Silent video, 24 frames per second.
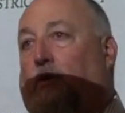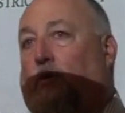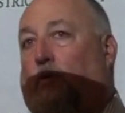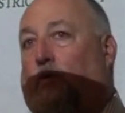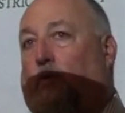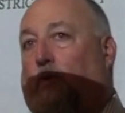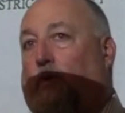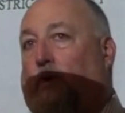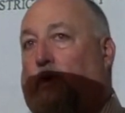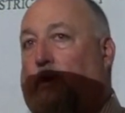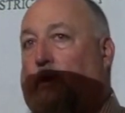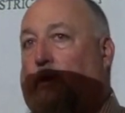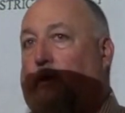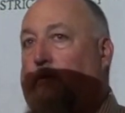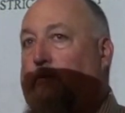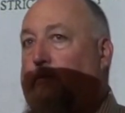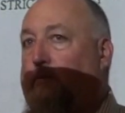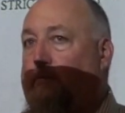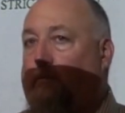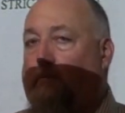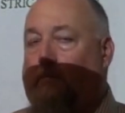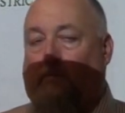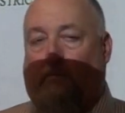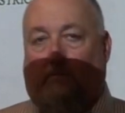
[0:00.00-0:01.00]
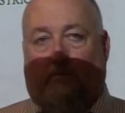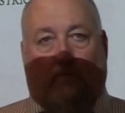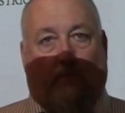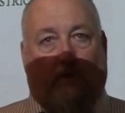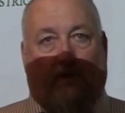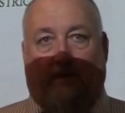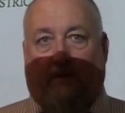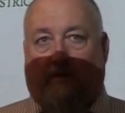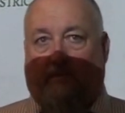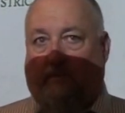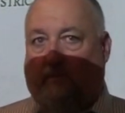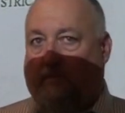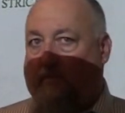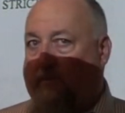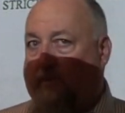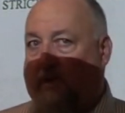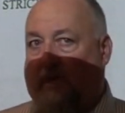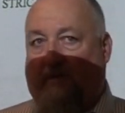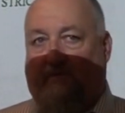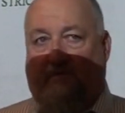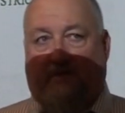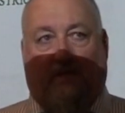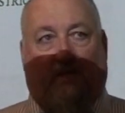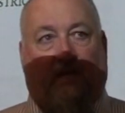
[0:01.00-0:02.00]
or what,
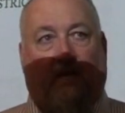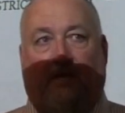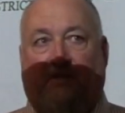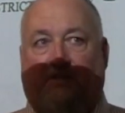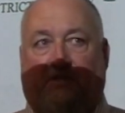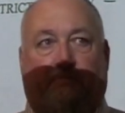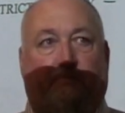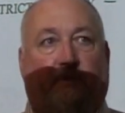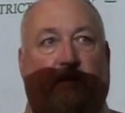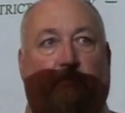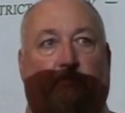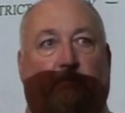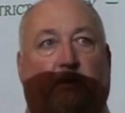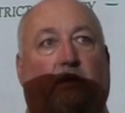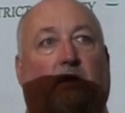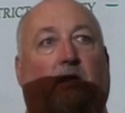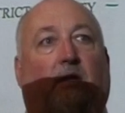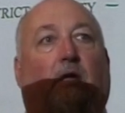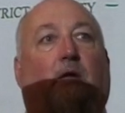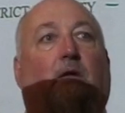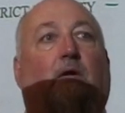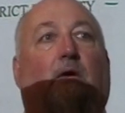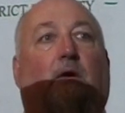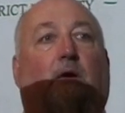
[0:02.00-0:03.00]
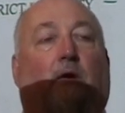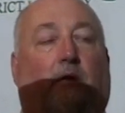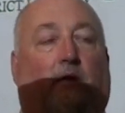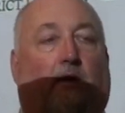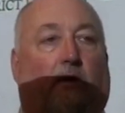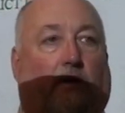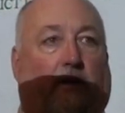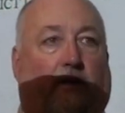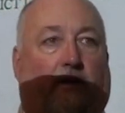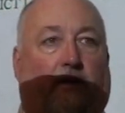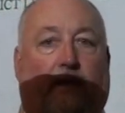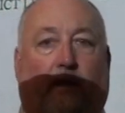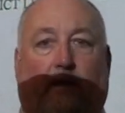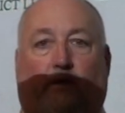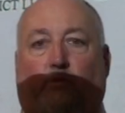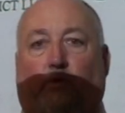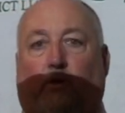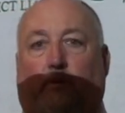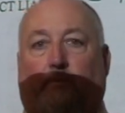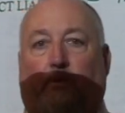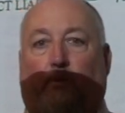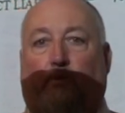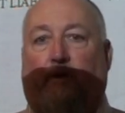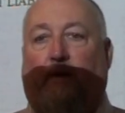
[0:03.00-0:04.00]
whatever the case may be on an
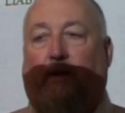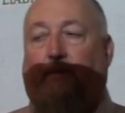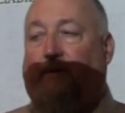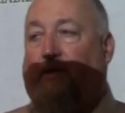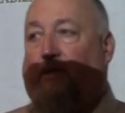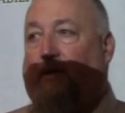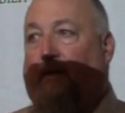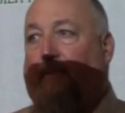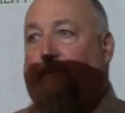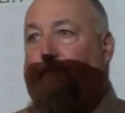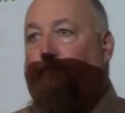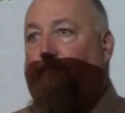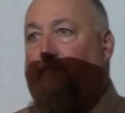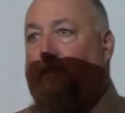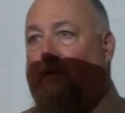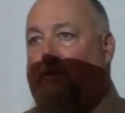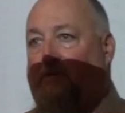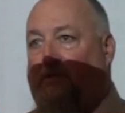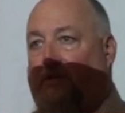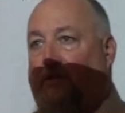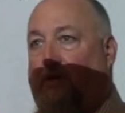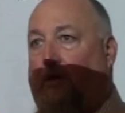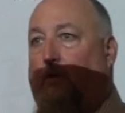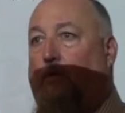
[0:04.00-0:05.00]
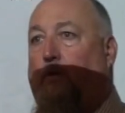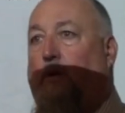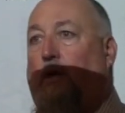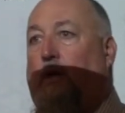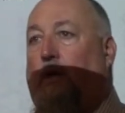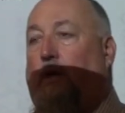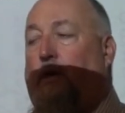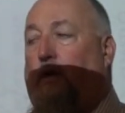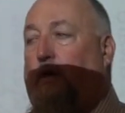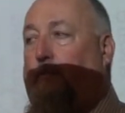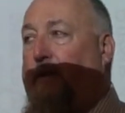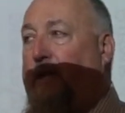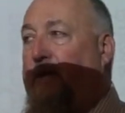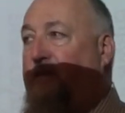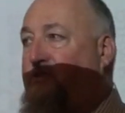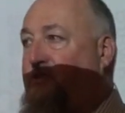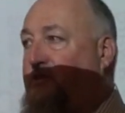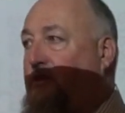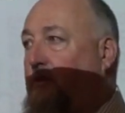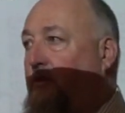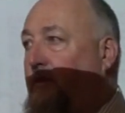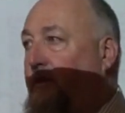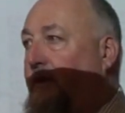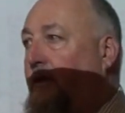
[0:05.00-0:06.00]
equitable remedy. So
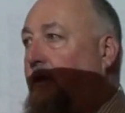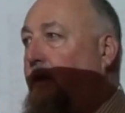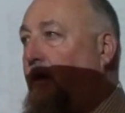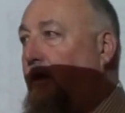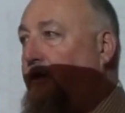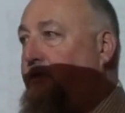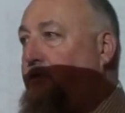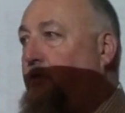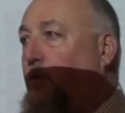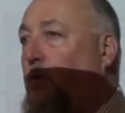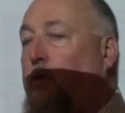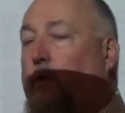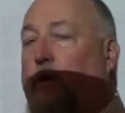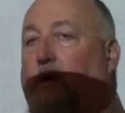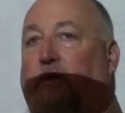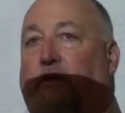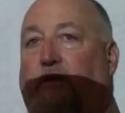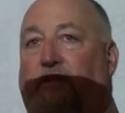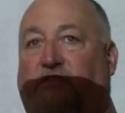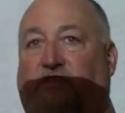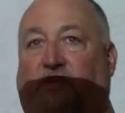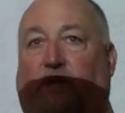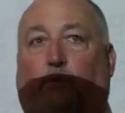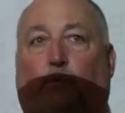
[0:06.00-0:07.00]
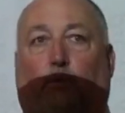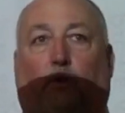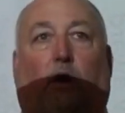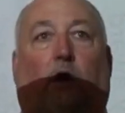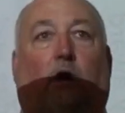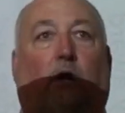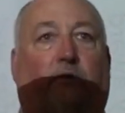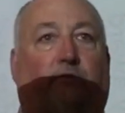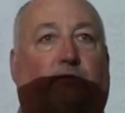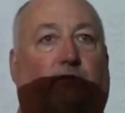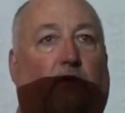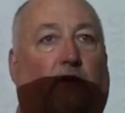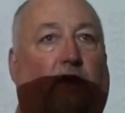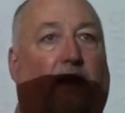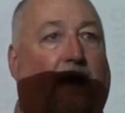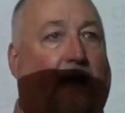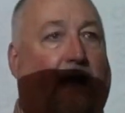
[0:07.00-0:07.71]
basically, a tort is a wrongful